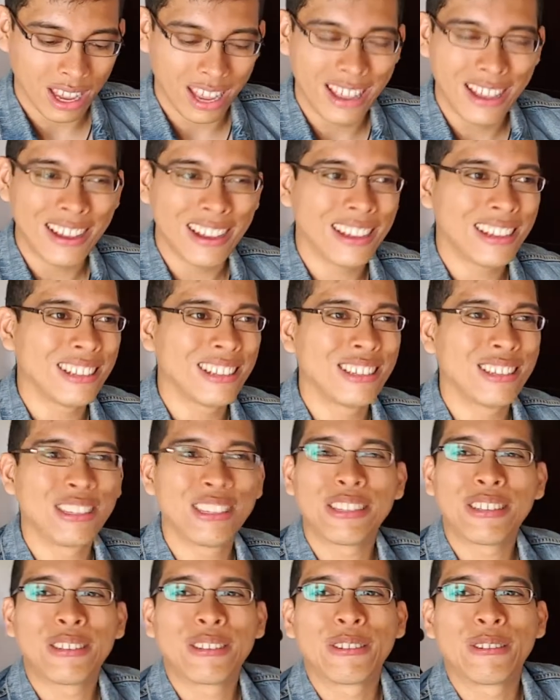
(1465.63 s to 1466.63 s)
It's
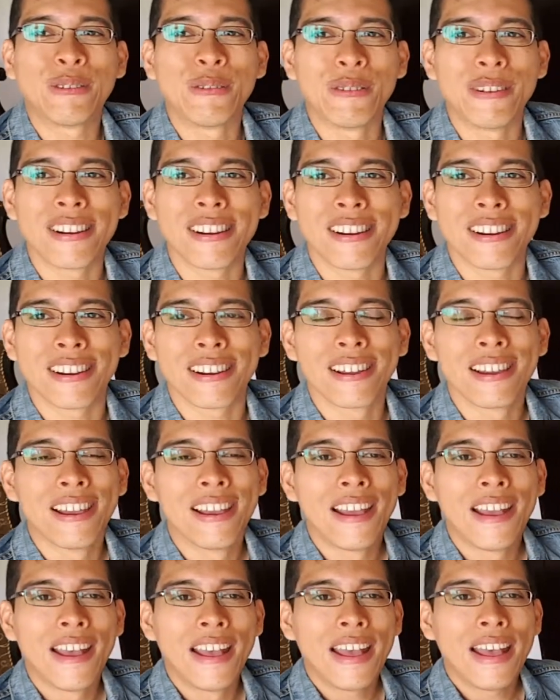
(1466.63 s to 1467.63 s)
just so weird.
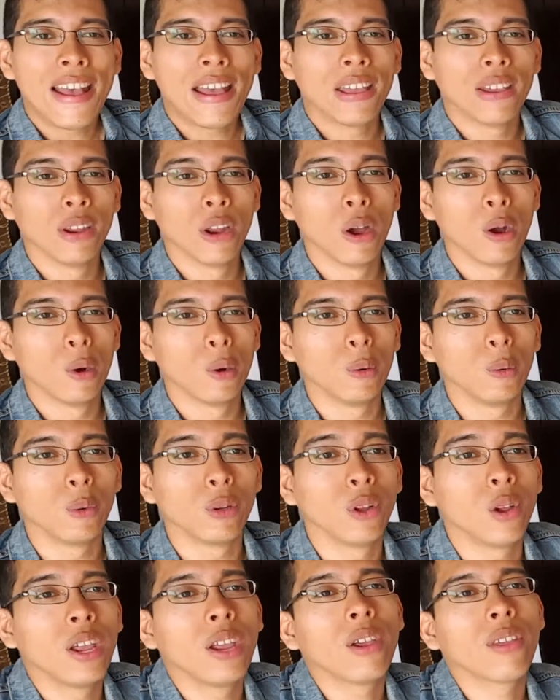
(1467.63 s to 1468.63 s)
You know, when
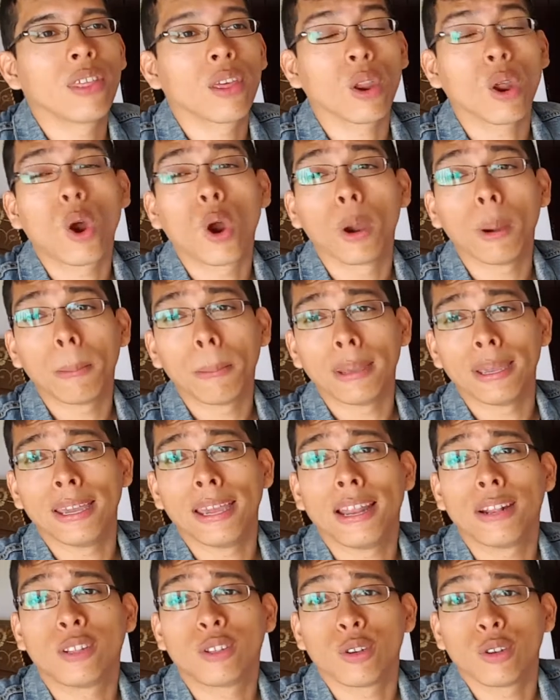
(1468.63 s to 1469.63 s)
you hear that heartbeat,
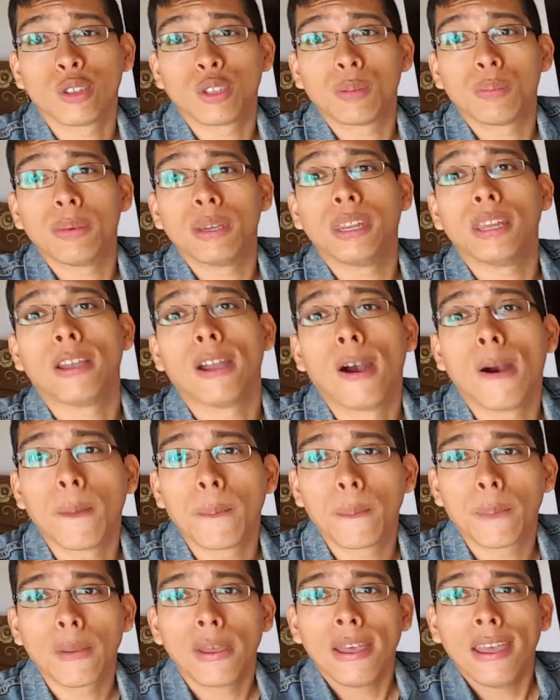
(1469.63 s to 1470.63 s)
it starts speeding up.
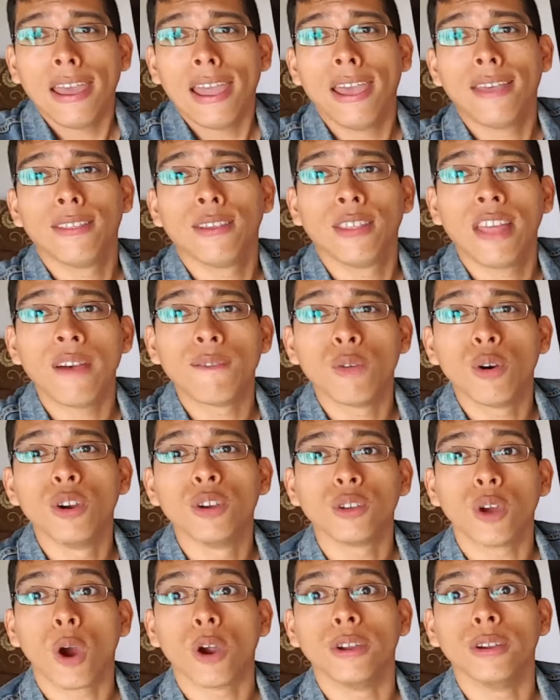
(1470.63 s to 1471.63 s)
And then that
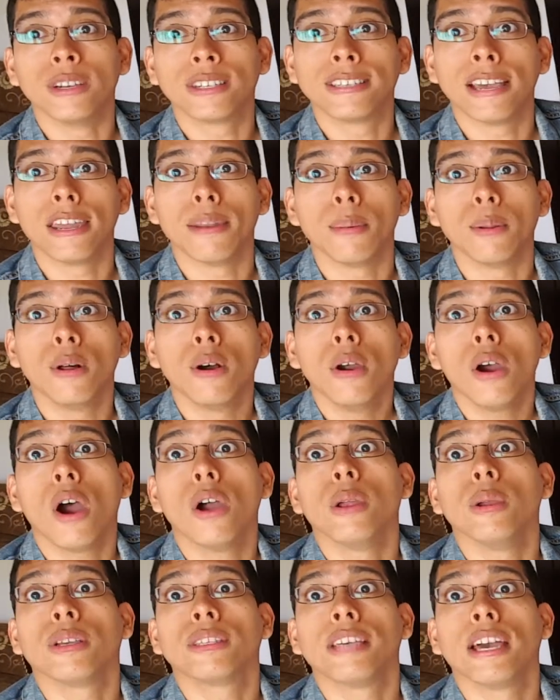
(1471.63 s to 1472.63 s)
voice, are you excitable?
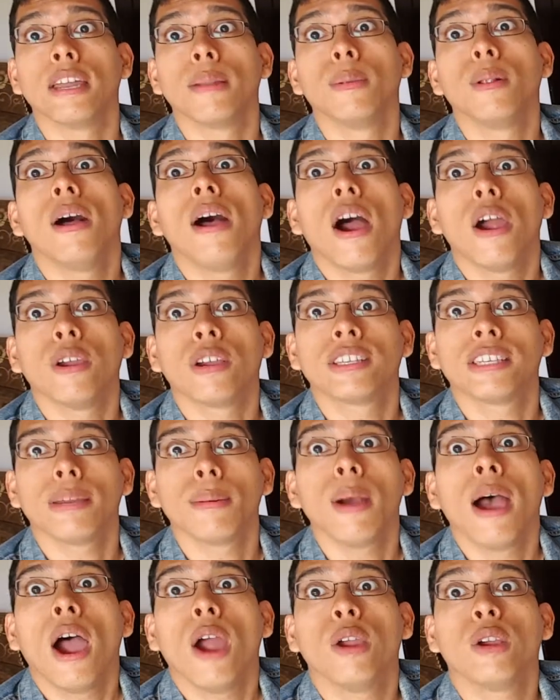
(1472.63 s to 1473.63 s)
Are you excitable? Are you
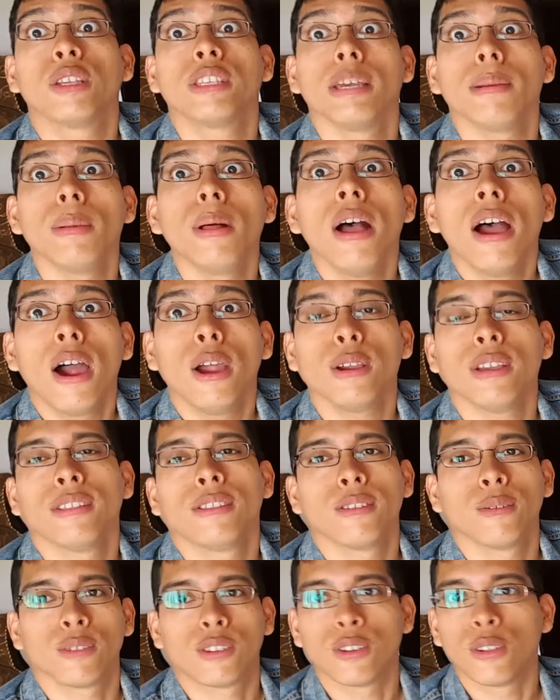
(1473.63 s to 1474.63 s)
excitable? Are you excitable? Are you
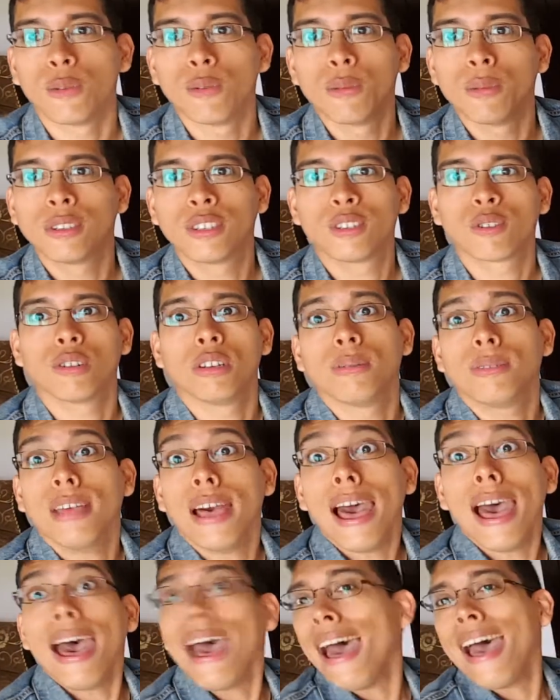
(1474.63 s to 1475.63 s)
excitable? Till the woman screams,
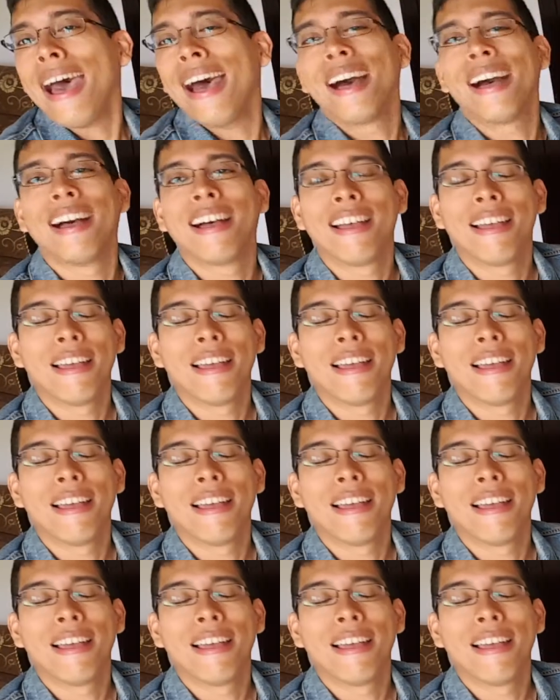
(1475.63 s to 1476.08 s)
ah!